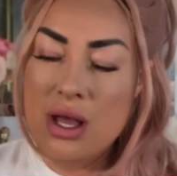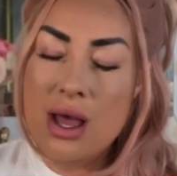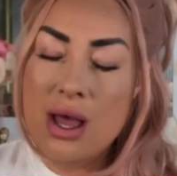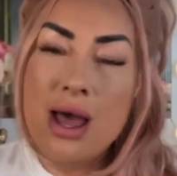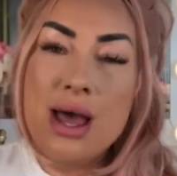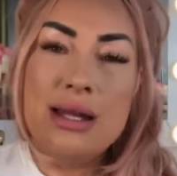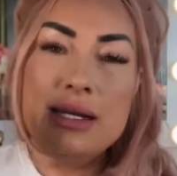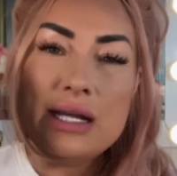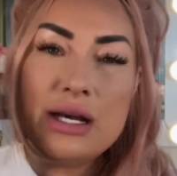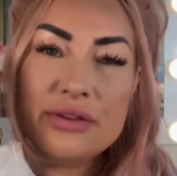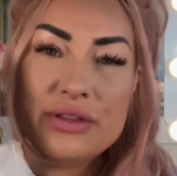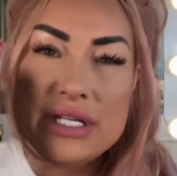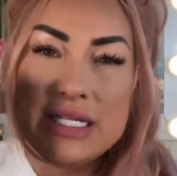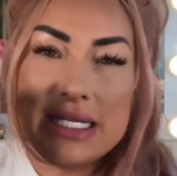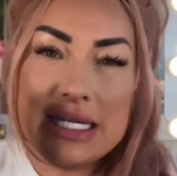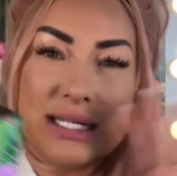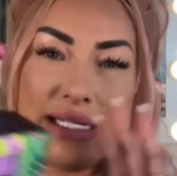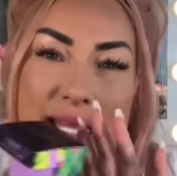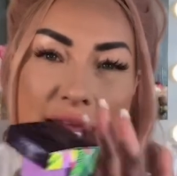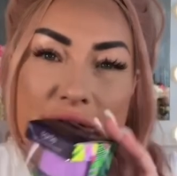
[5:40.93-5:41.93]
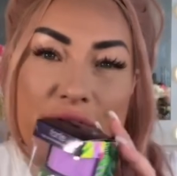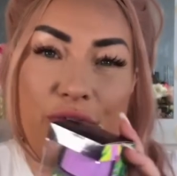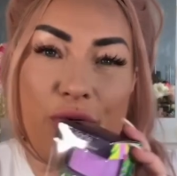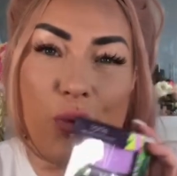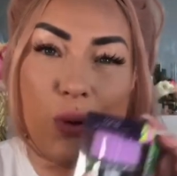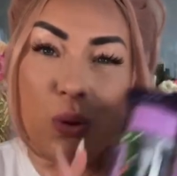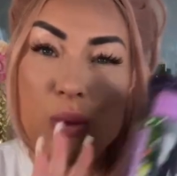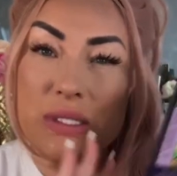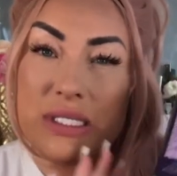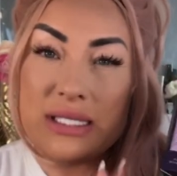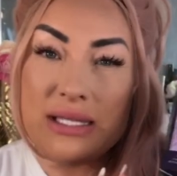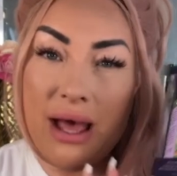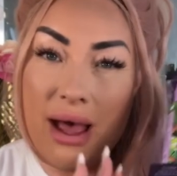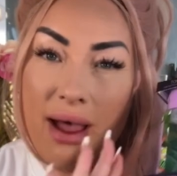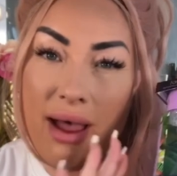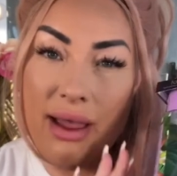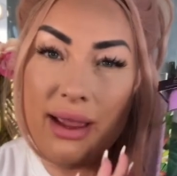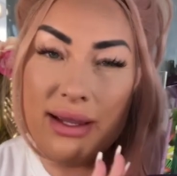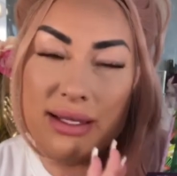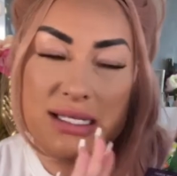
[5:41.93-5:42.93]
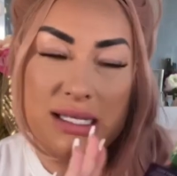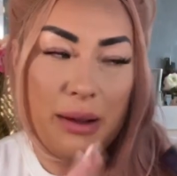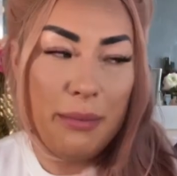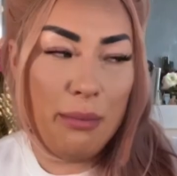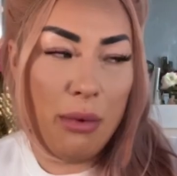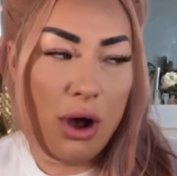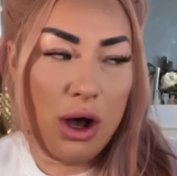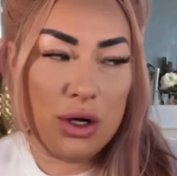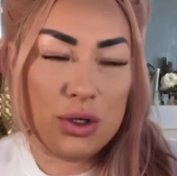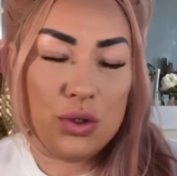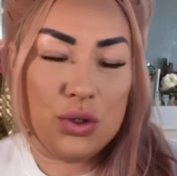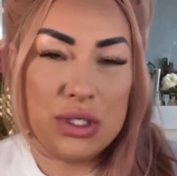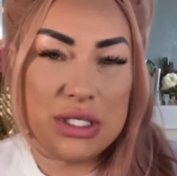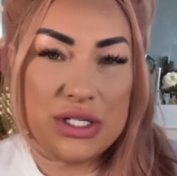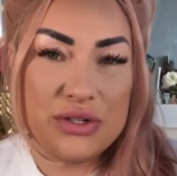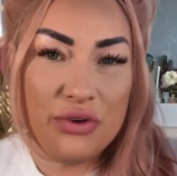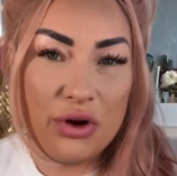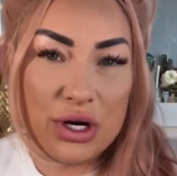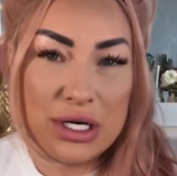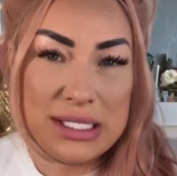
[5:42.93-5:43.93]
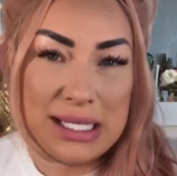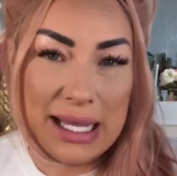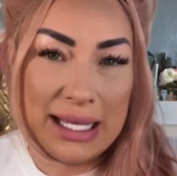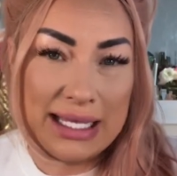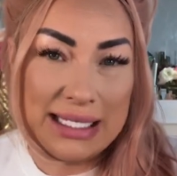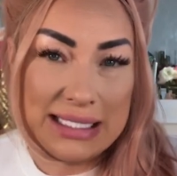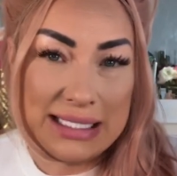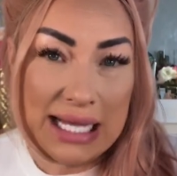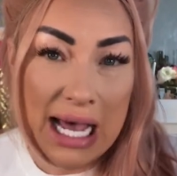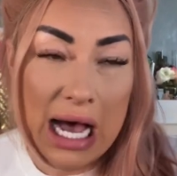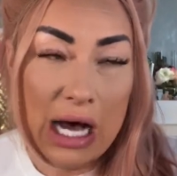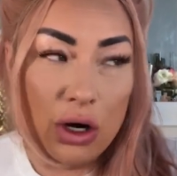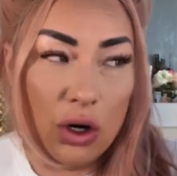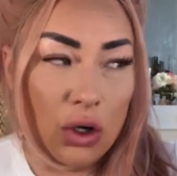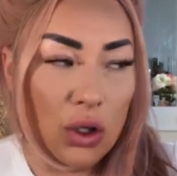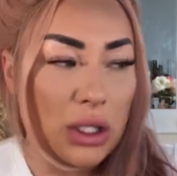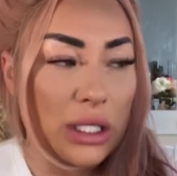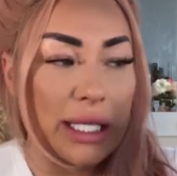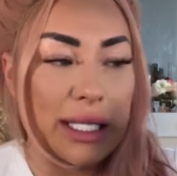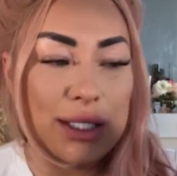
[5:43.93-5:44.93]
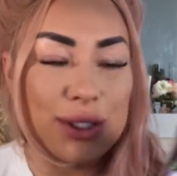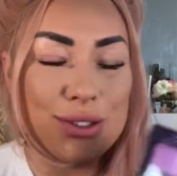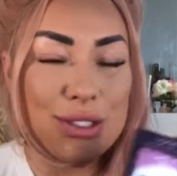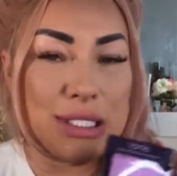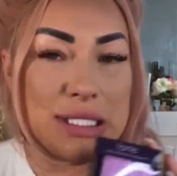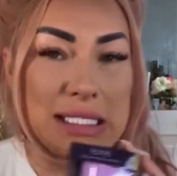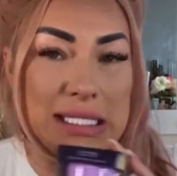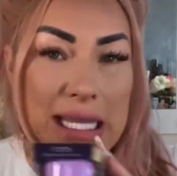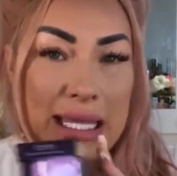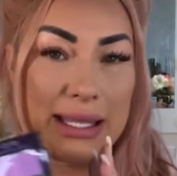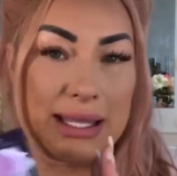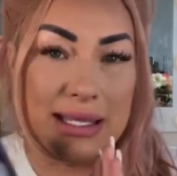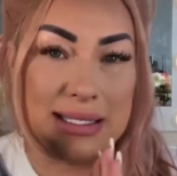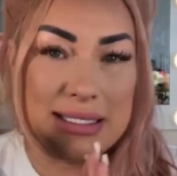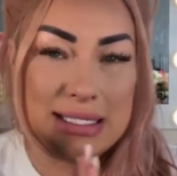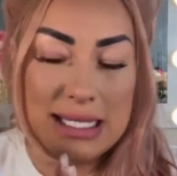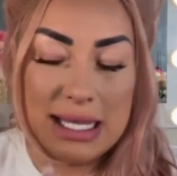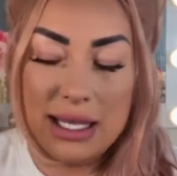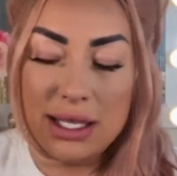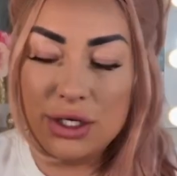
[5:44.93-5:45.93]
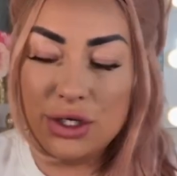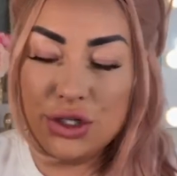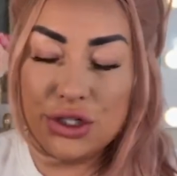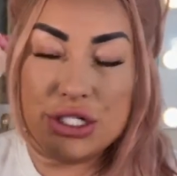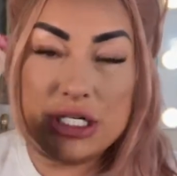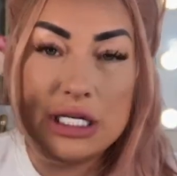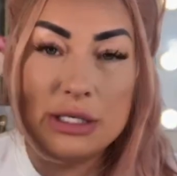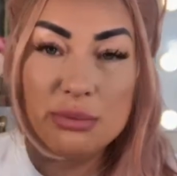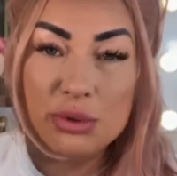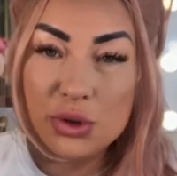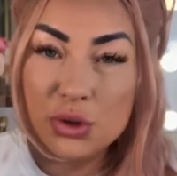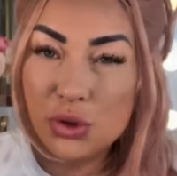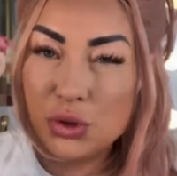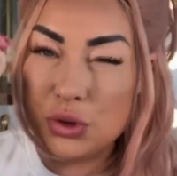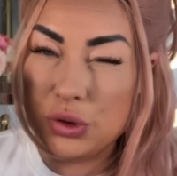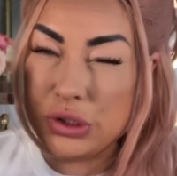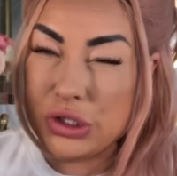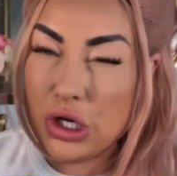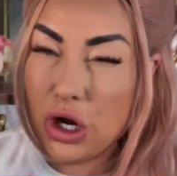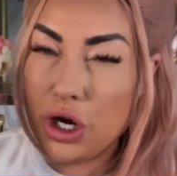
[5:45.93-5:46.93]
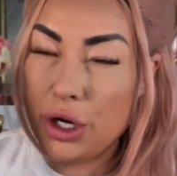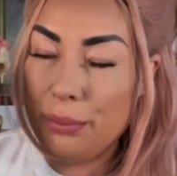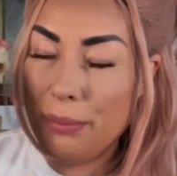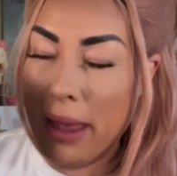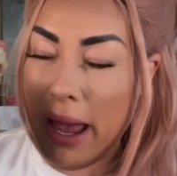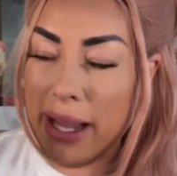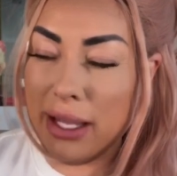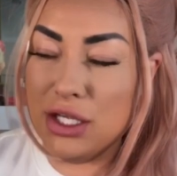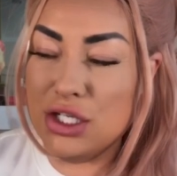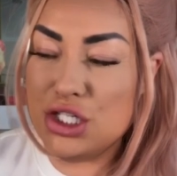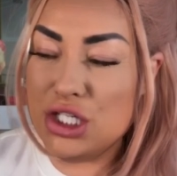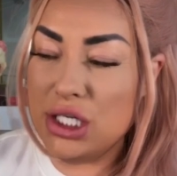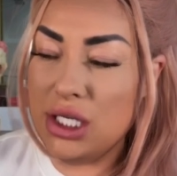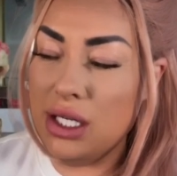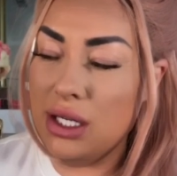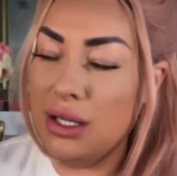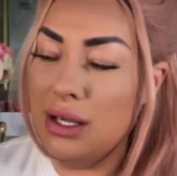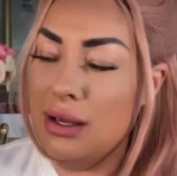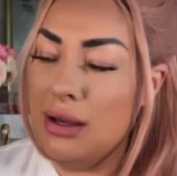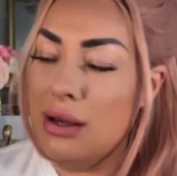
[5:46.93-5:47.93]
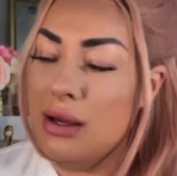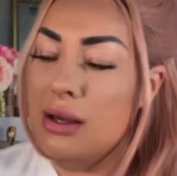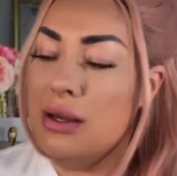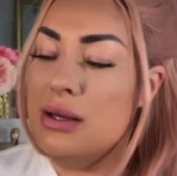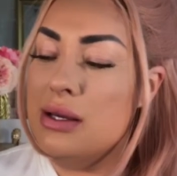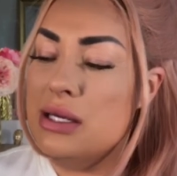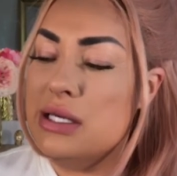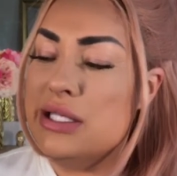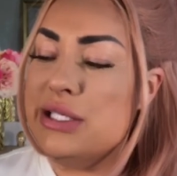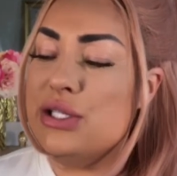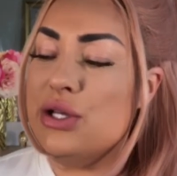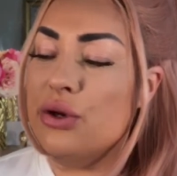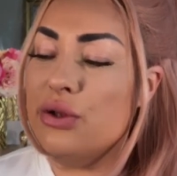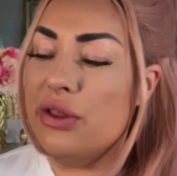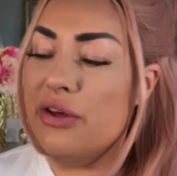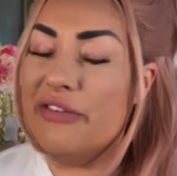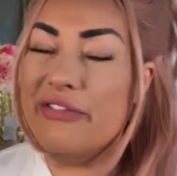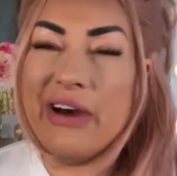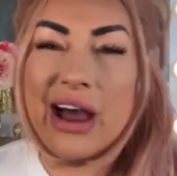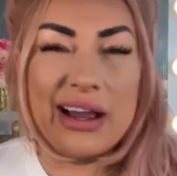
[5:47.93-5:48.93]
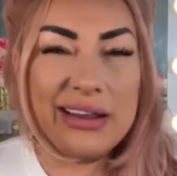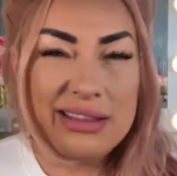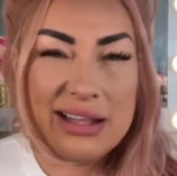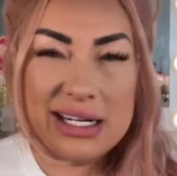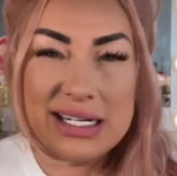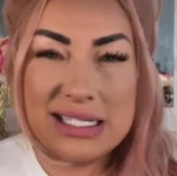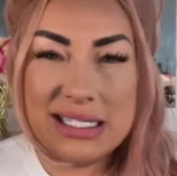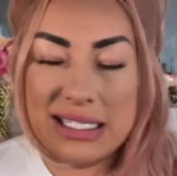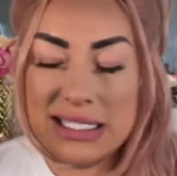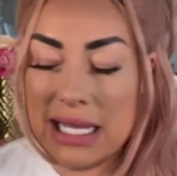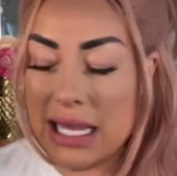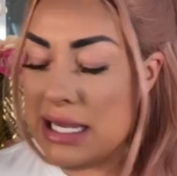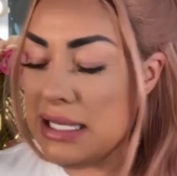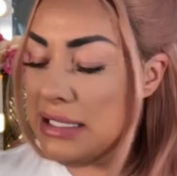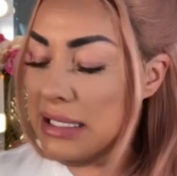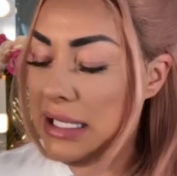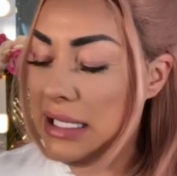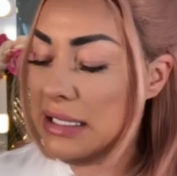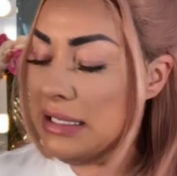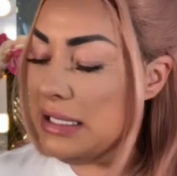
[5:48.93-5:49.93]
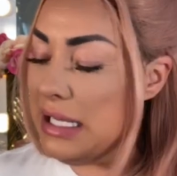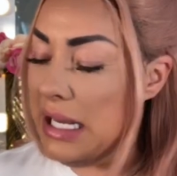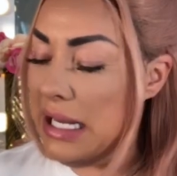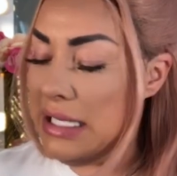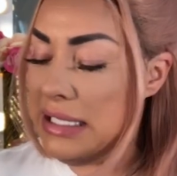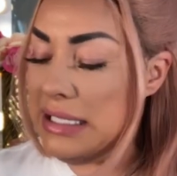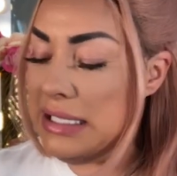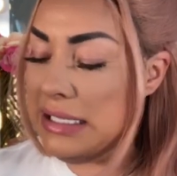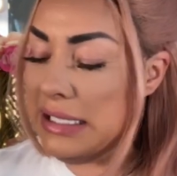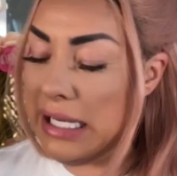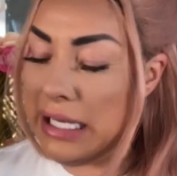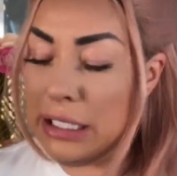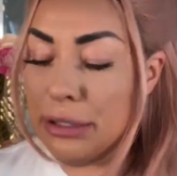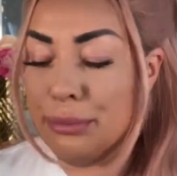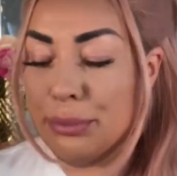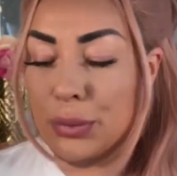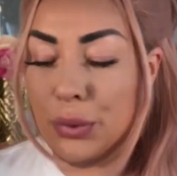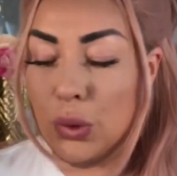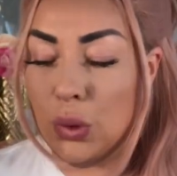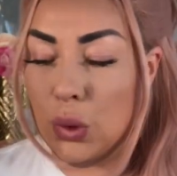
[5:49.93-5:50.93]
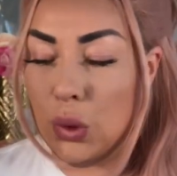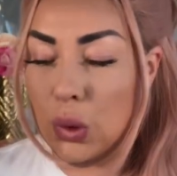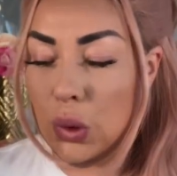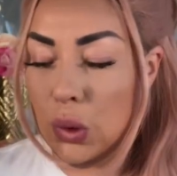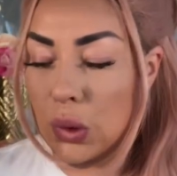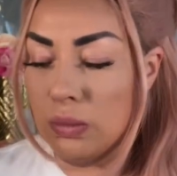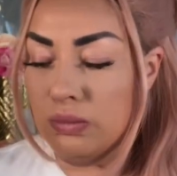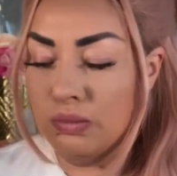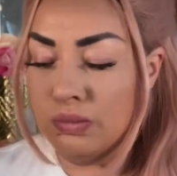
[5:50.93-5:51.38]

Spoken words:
Now this is a full size bottle as far as I can tell. It looks like it's in your typical Tarte packaging. So the fact that it says it's a sample,